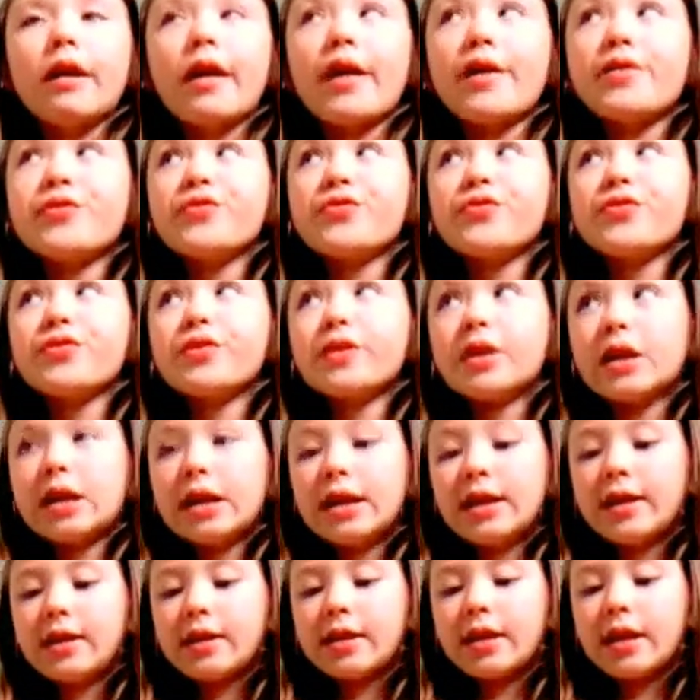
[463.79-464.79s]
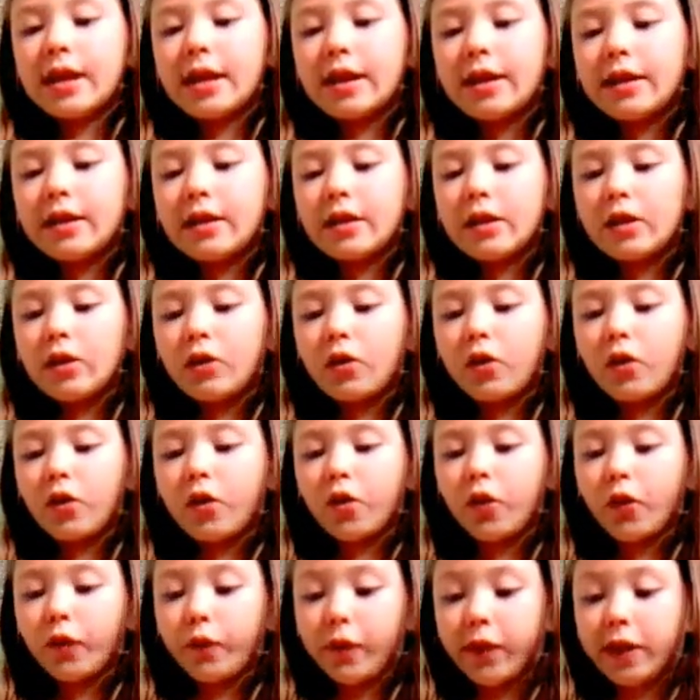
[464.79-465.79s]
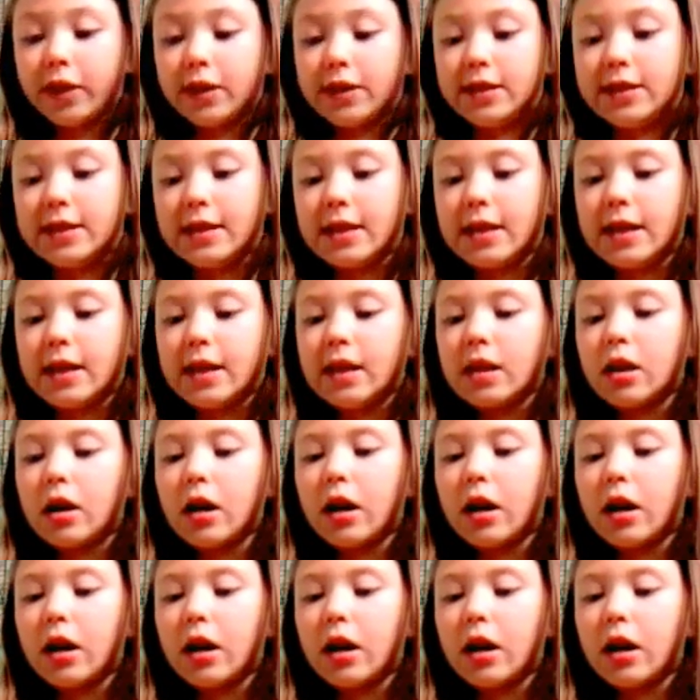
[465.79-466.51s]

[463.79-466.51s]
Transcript: And then, obviously,